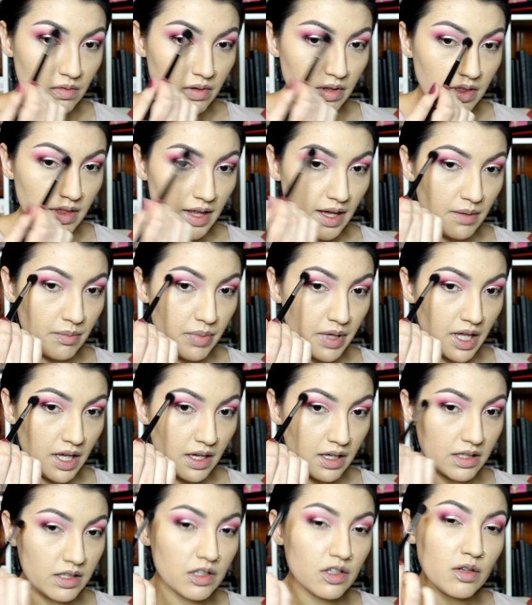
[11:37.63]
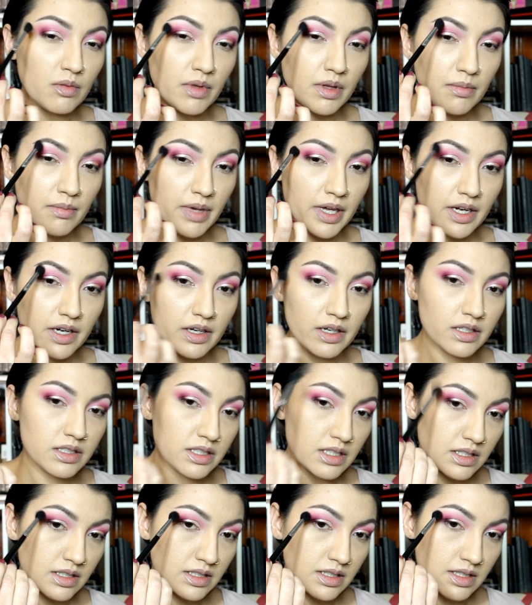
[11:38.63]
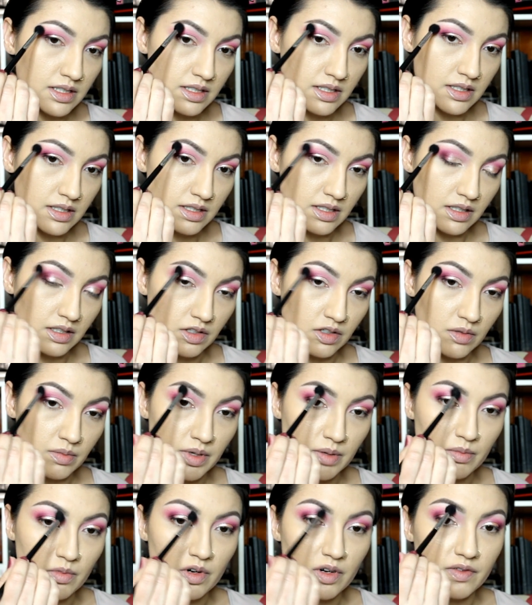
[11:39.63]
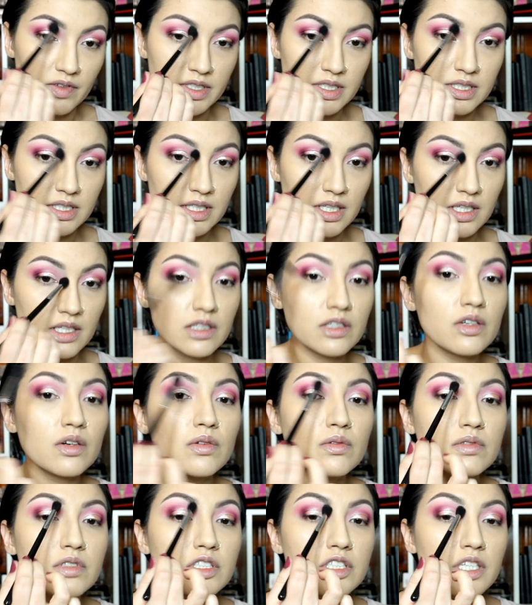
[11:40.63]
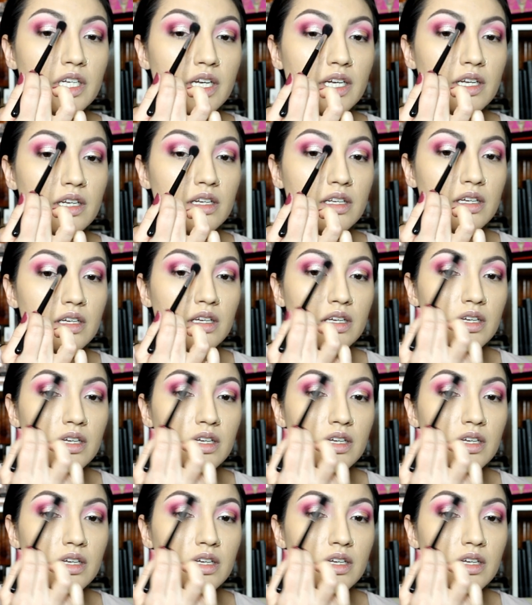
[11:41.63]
with that pink a little bit better, since this is a little bit more of a skin tone shade.